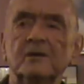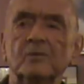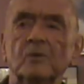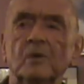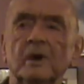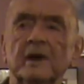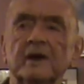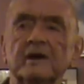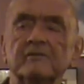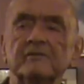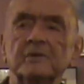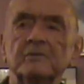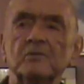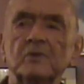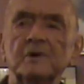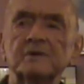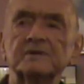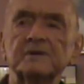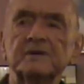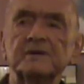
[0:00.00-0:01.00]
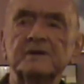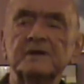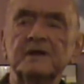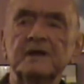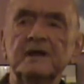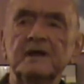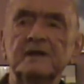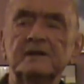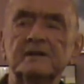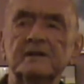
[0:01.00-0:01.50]
One of them was in the
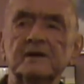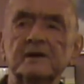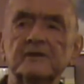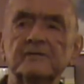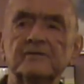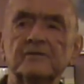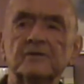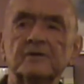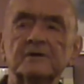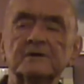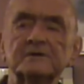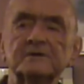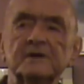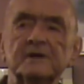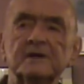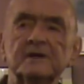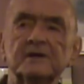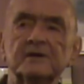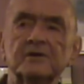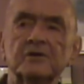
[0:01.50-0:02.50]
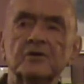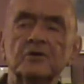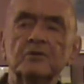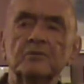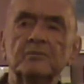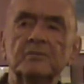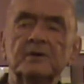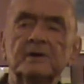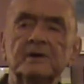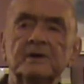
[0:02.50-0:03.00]
8th Air Force in the group